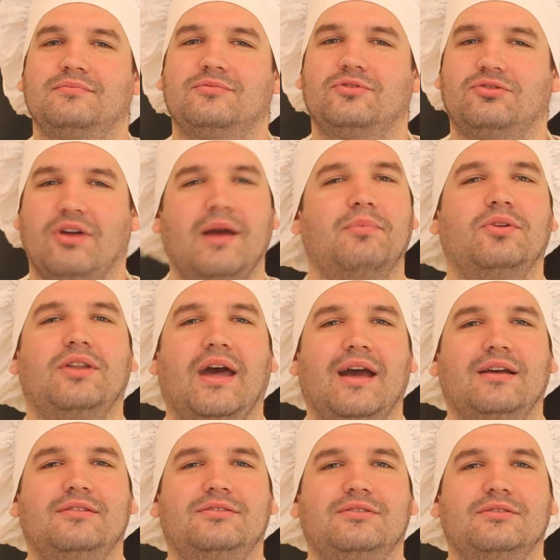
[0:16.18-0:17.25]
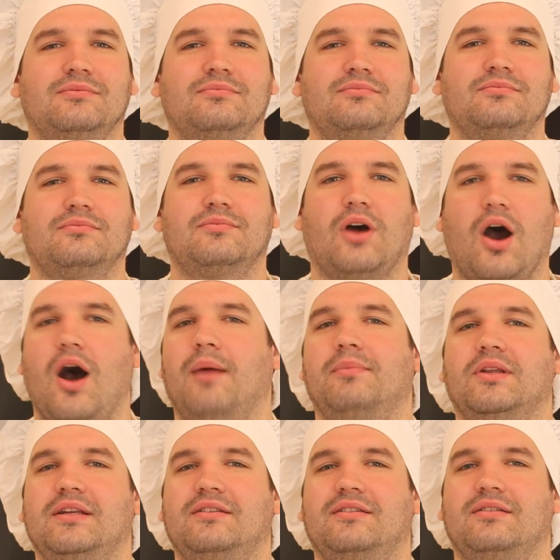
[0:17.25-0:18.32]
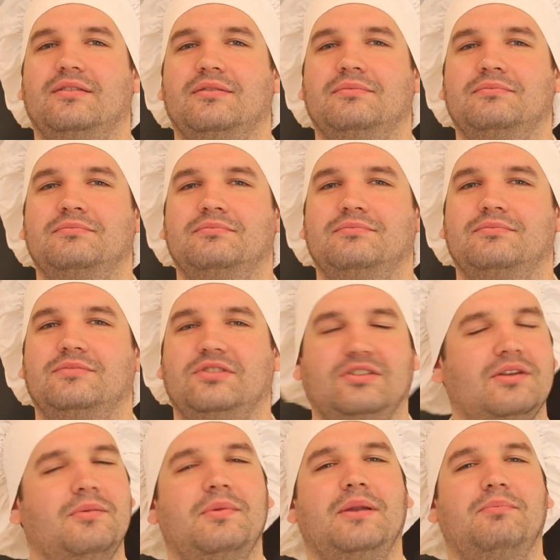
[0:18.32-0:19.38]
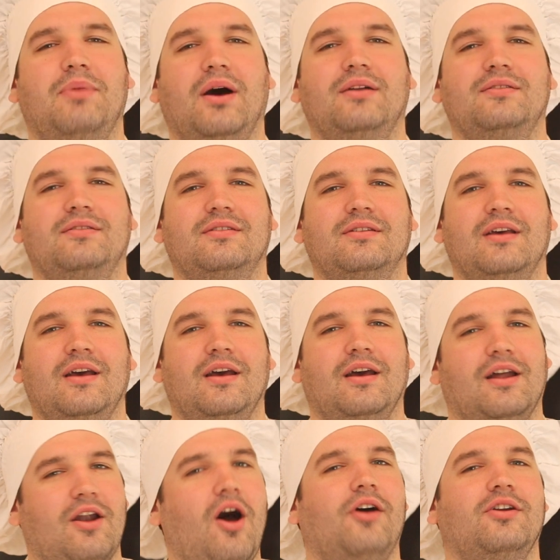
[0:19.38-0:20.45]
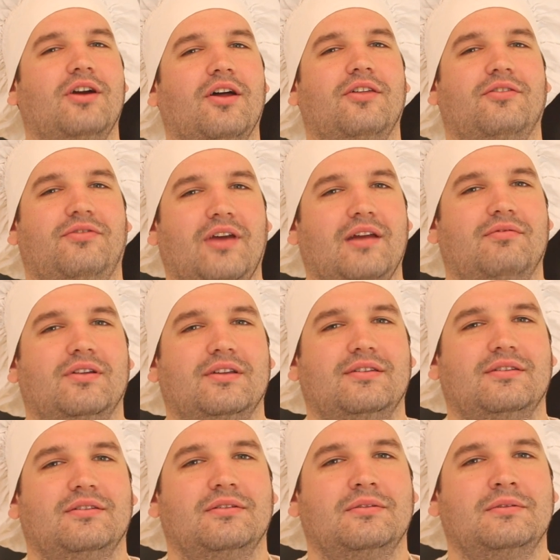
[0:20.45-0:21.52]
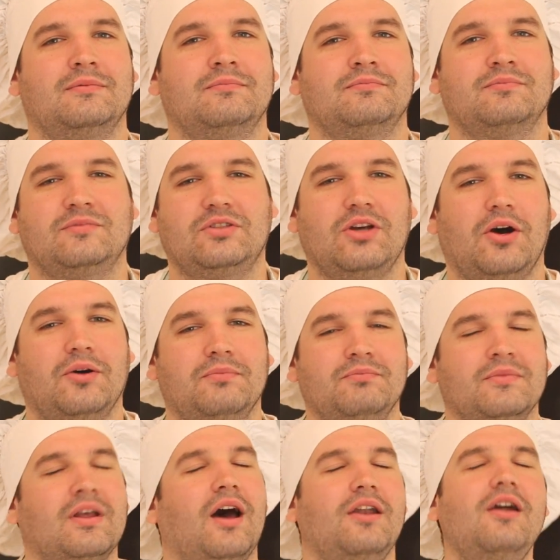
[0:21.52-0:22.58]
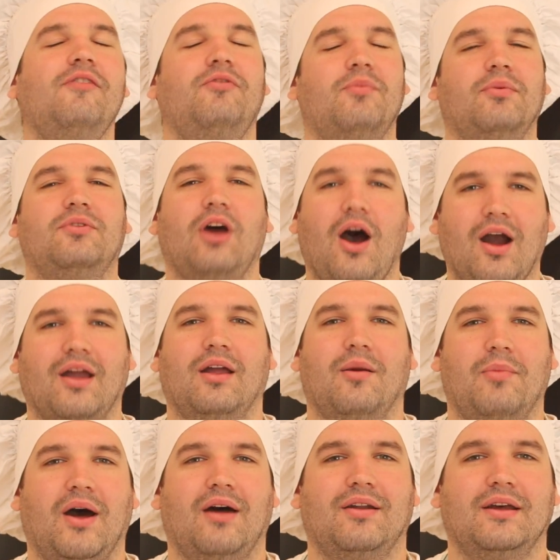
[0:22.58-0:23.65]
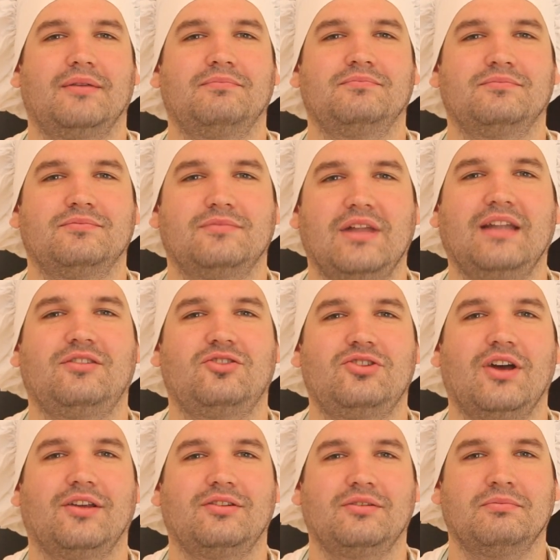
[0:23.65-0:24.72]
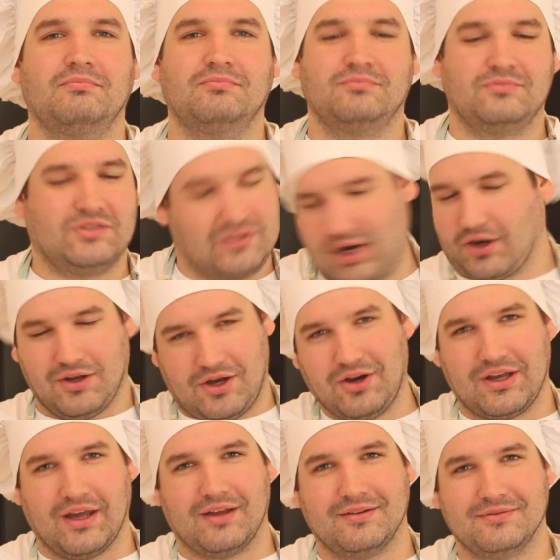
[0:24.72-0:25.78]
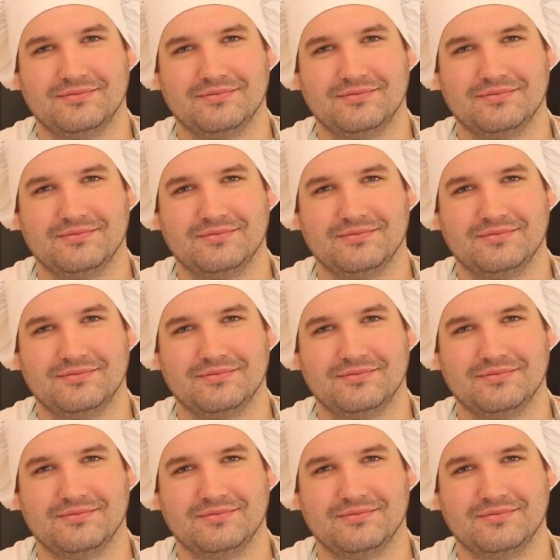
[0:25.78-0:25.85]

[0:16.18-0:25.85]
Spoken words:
scrambled eggs, omelets, cinnamon buns, and all your other favorites. So, enough of talking about it, let's just start cooking.